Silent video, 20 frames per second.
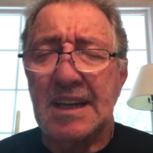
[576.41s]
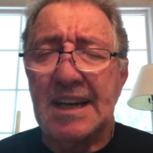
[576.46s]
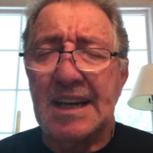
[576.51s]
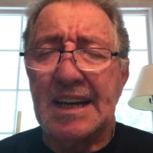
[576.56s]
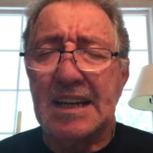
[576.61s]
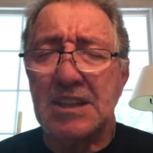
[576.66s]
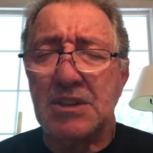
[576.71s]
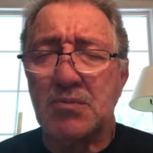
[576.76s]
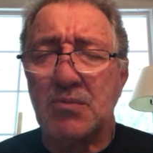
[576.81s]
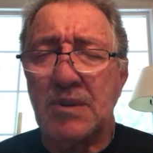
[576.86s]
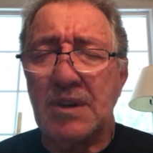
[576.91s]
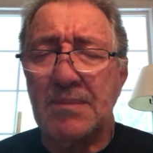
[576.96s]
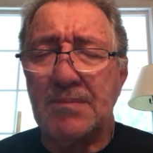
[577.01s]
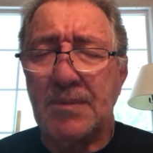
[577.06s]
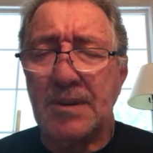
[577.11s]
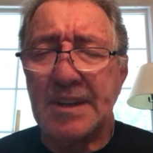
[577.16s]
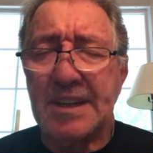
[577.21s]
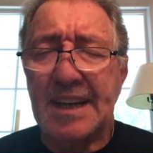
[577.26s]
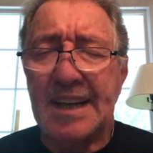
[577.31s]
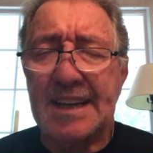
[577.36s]
As we
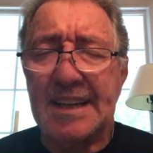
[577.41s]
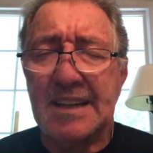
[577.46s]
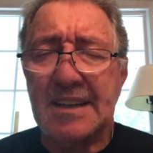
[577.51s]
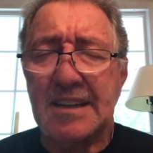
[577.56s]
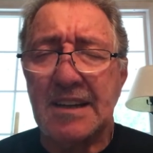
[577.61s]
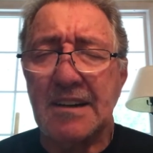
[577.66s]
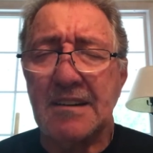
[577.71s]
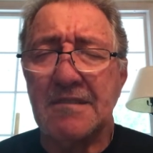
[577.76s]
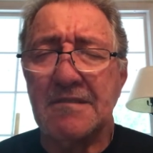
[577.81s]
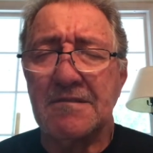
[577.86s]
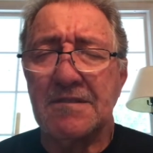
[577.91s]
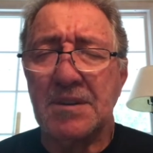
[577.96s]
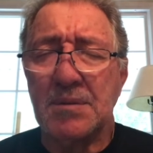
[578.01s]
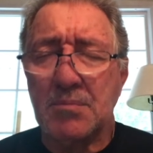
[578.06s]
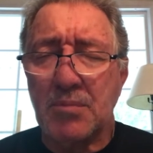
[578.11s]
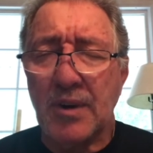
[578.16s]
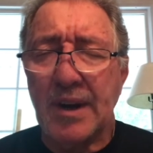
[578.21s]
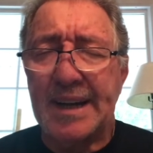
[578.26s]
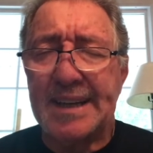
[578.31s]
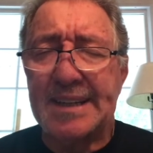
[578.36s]
partake of the
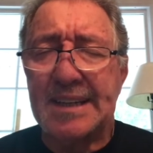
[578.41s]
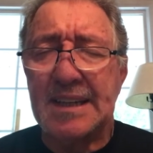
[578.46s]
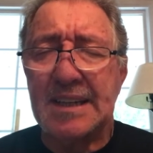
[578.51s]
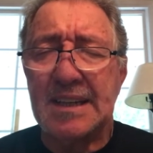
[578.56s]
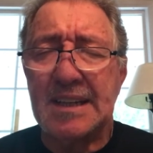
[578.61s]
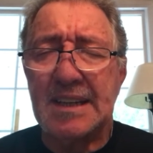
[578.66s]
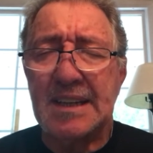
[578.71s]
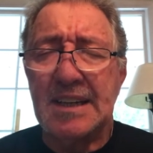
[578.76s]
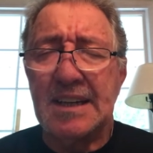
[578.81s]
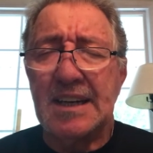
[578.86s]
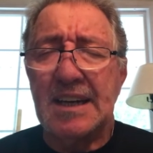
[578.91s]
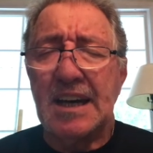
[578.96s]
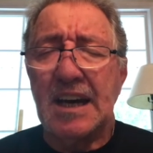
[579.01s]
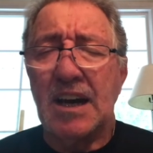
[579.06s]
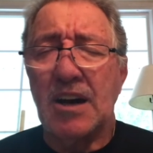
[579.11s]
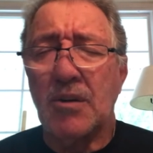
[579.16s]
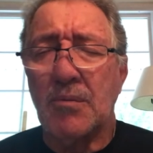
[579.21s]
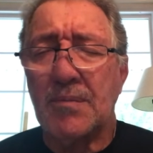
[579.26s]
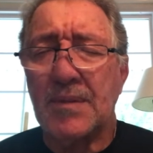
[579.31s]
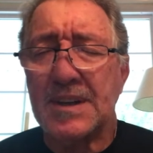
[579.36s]
bread,
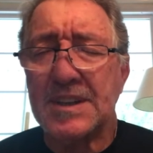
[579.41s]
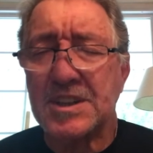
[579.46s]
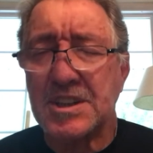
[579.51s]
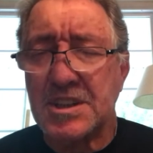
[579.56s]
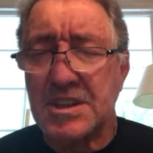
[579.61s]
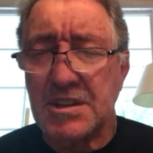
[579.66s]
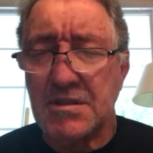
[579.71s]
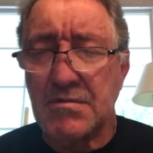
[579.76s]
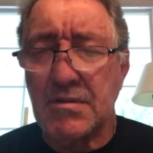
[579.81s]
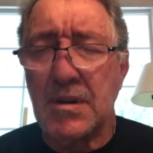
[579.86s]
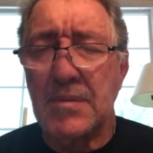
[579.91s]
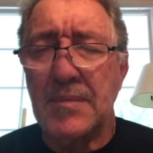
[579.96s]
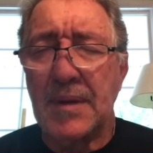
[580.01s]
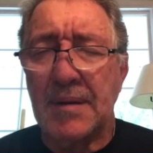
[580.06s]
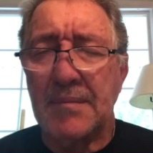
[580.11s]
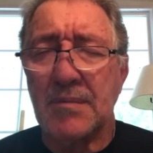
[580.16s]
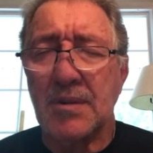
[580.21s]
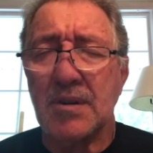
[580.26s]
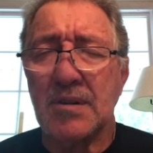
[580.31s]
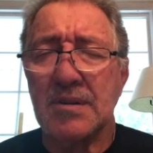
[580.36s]
help us to
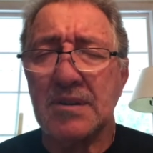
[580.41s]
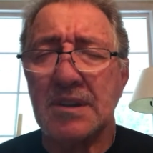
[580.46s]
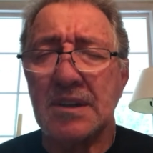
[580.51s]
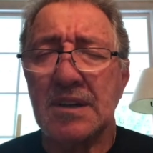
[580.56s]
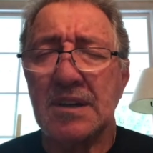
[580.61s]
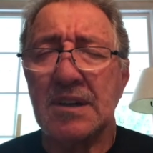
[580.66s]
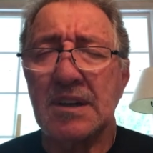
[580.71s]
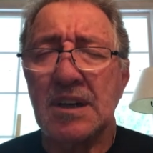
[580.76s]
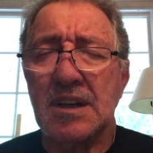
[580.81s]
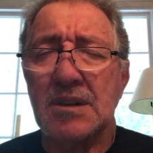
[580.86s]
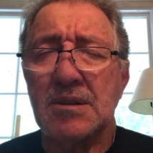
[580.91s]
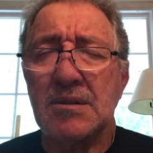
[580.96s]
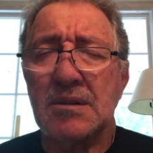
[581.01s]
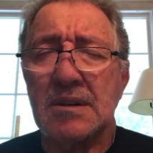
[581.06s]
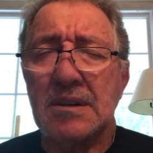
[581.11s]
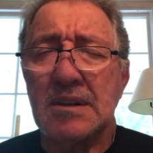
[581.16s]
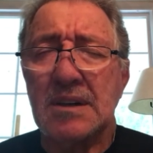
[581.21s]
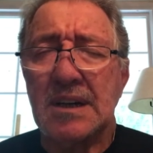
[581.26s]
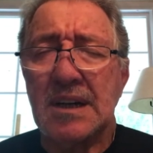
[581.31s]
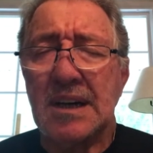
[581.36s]
remember the
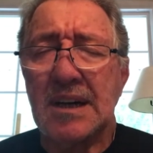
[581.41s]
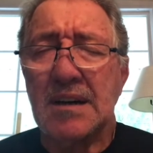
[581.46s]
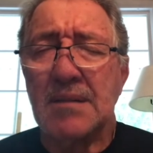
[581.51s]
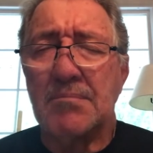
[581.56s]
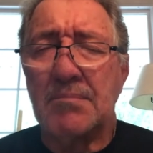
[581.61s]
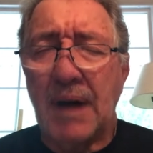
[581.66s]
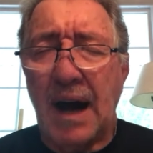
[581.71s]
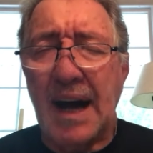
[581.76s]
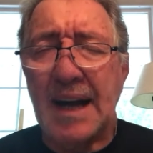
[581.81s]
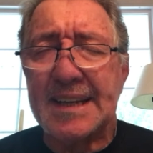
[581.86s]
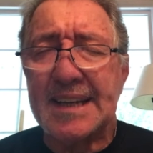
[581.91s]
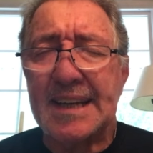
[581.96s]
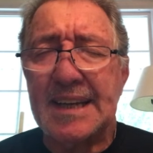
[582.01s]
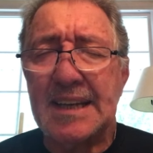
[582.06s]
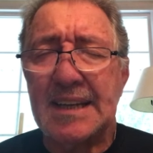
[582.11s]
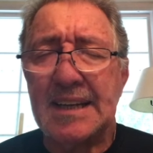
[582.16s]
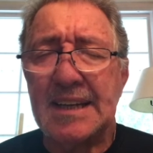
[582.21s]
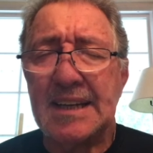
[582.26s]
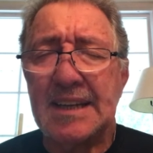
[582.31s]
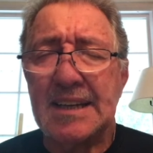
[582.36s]
body
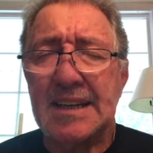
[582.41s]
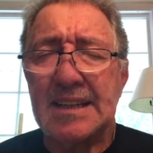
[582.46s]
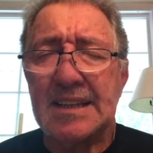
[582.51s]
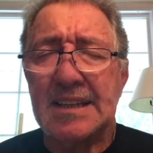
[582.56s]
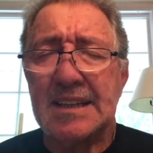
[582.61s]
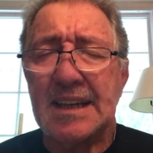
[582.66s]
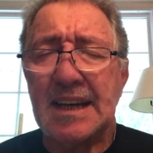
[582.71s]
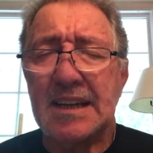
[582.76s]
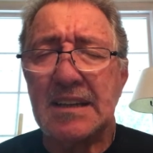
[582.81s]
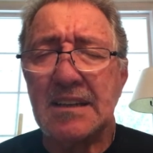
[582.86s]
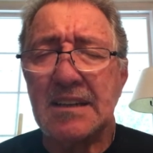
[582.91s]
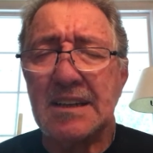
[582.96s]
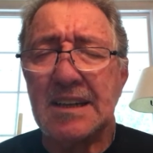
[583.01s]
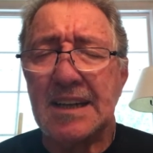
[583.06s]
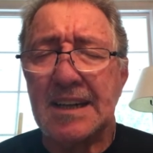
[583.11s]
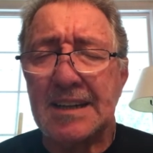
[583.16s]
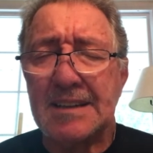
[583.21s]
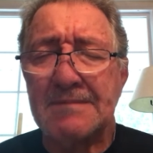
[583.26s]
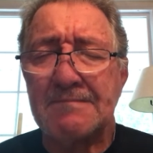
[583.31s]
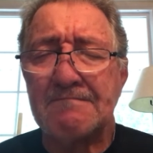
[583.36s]
that
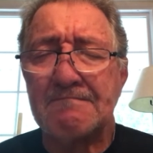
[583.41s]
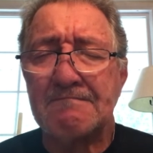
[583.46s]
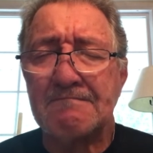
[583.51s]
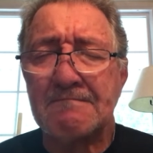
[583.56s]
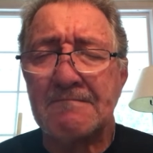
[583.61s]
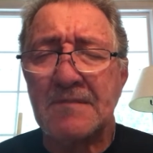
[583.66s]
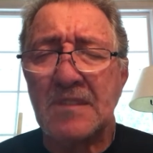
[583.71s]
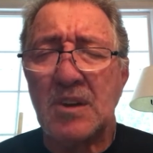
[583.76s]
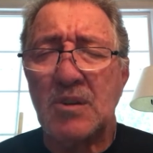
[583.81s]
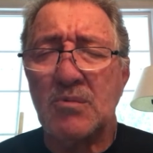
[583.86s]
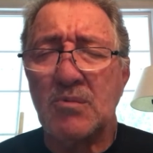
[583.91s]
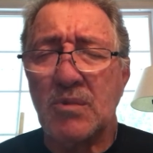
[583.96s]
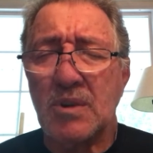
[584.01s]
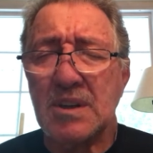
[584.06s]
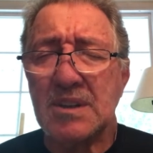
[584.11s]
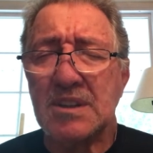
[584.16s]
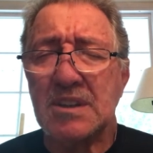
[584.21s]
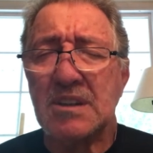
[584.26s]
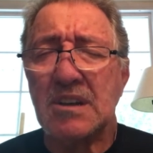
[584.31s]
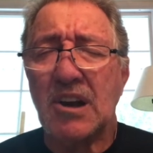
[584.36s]

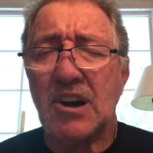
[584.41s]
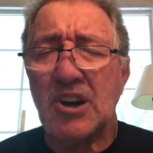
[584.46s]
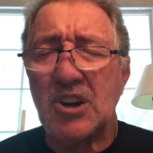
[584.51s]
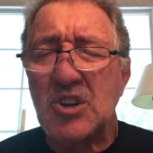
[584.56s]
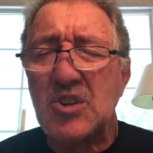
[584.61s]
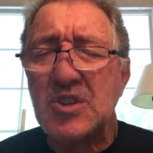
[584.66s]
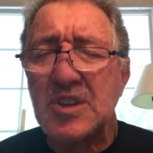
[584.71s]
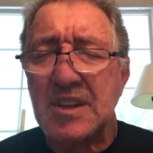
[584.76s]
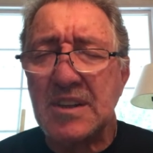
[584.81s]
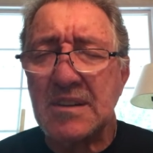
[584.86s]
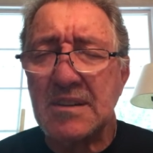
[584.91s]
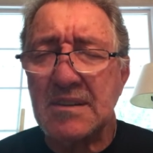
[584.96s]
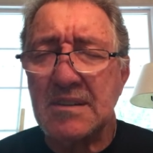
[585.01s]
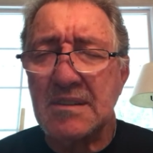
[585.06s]
was hurt